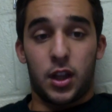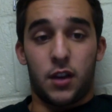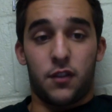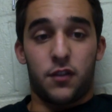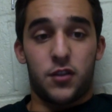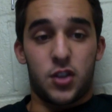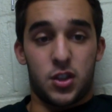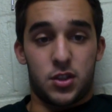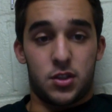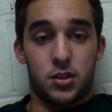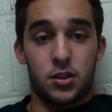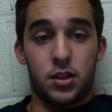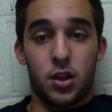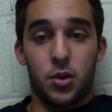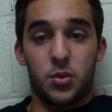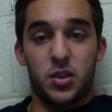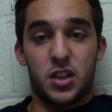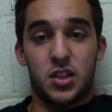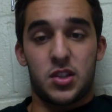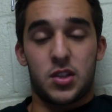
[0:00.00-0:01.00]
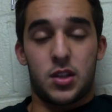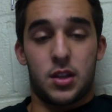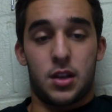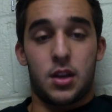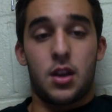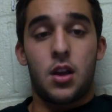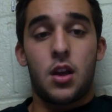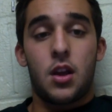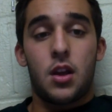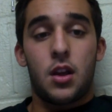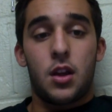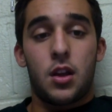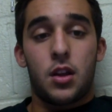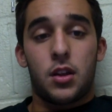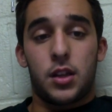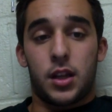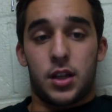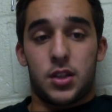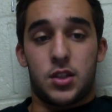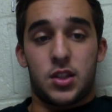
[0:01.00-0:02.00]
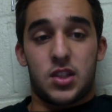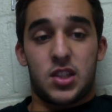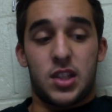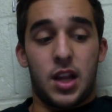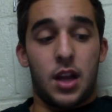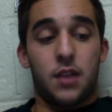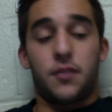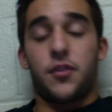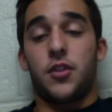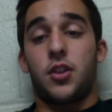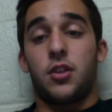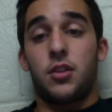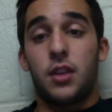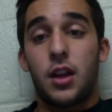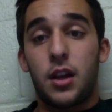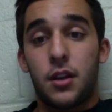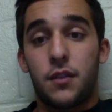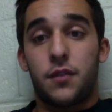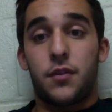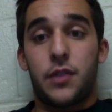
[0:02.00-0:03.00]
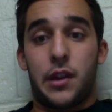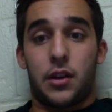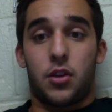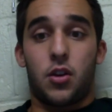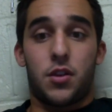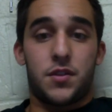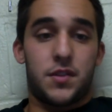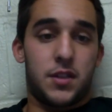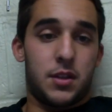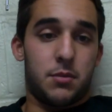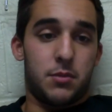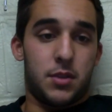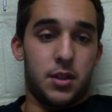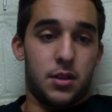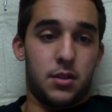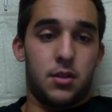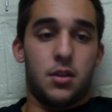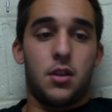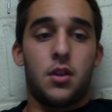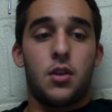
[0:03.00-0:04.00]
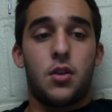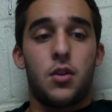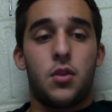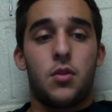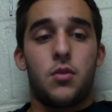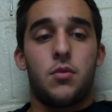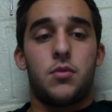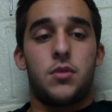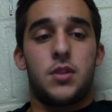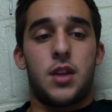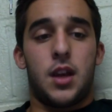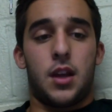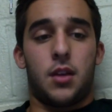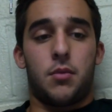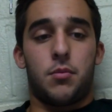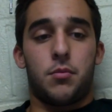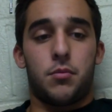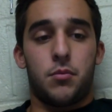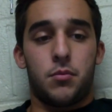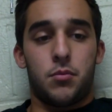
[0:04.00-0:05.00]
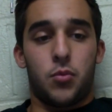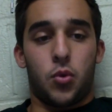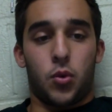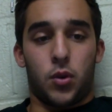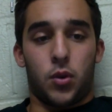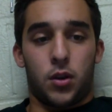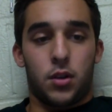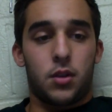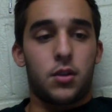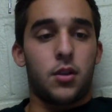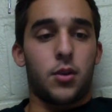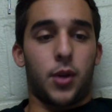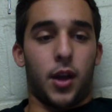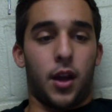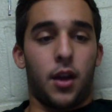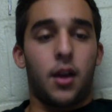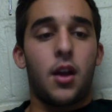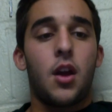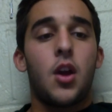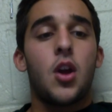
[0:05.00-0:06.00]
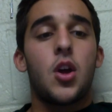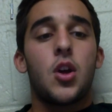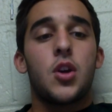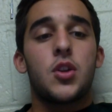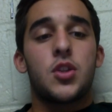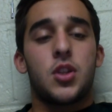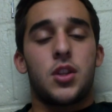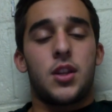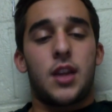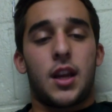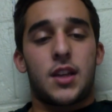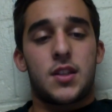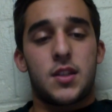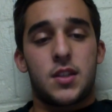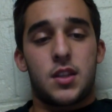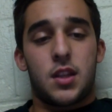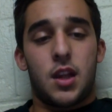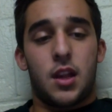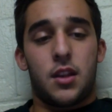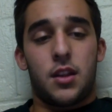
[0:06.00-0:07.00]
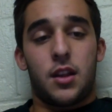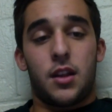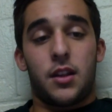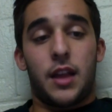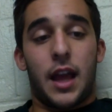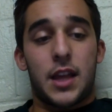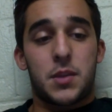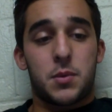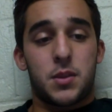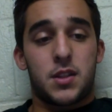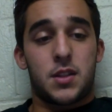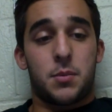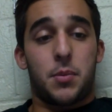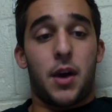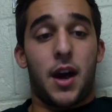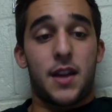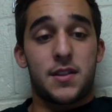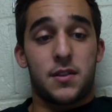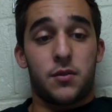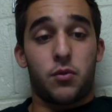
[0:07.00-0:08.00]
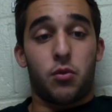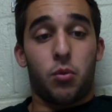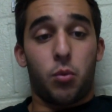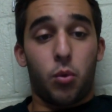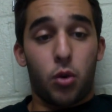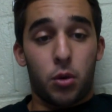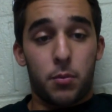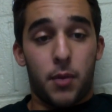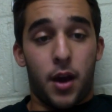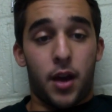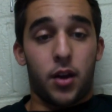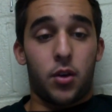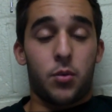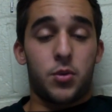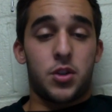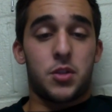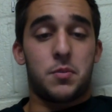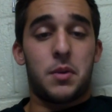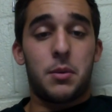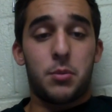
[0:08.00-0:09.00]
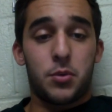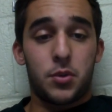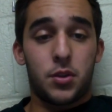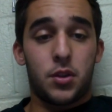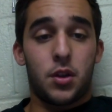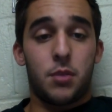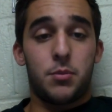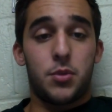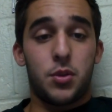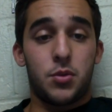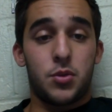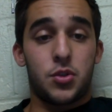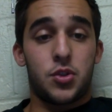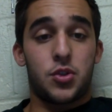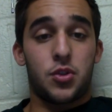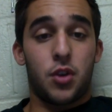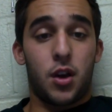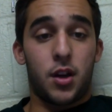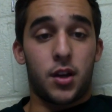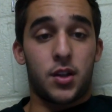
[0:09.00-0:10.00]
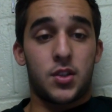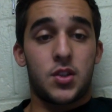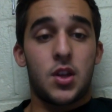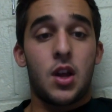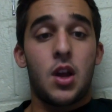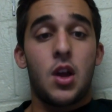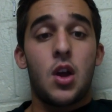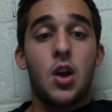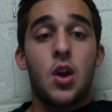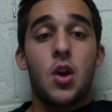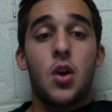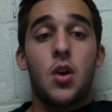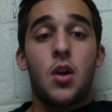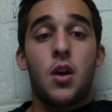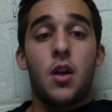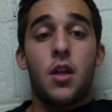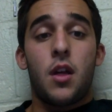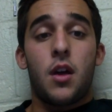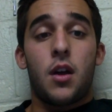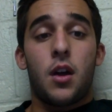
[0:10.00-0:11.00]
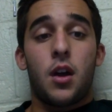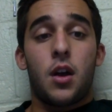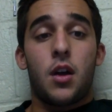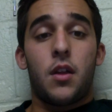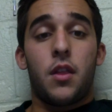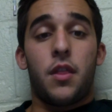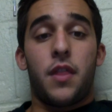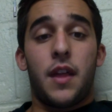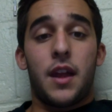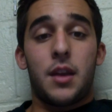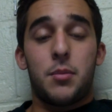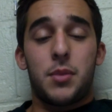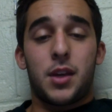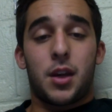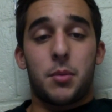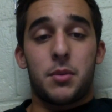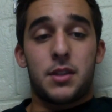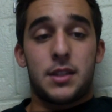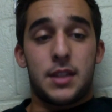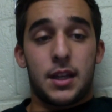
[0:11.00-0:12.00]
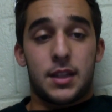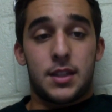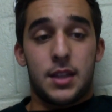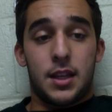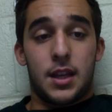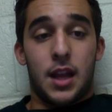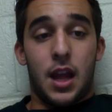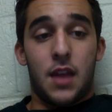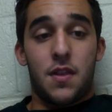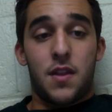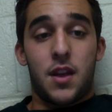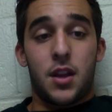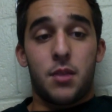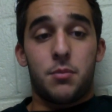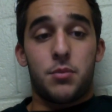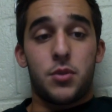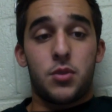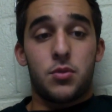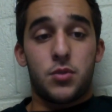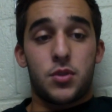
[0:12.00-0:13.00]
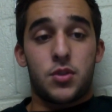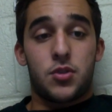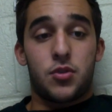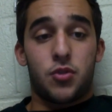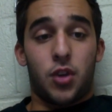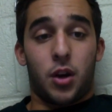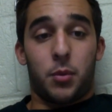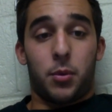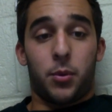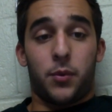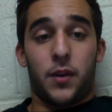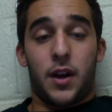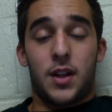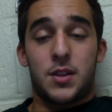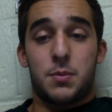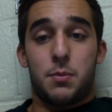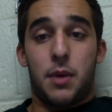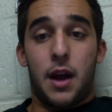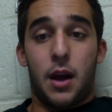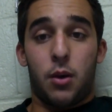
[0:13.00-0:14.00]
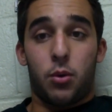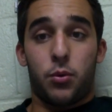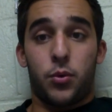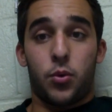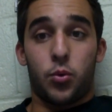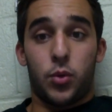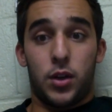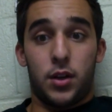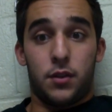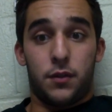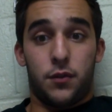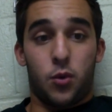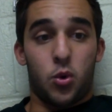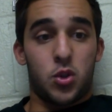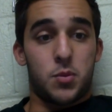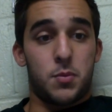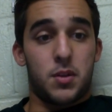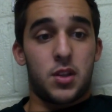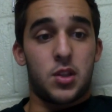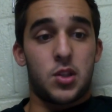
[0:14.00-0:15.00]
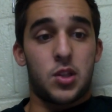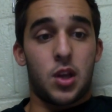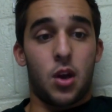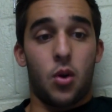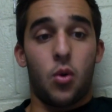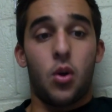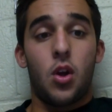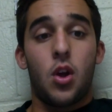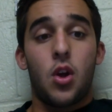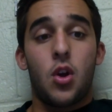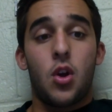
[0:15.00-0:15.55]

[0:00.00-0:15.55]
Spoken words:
of just lowness and like disdain for their life that causes them to take more. Okay, so the last one is the positive reward model, which is people who abuse drugs then become addicted, and then abused drug provides powerful reinforcement. So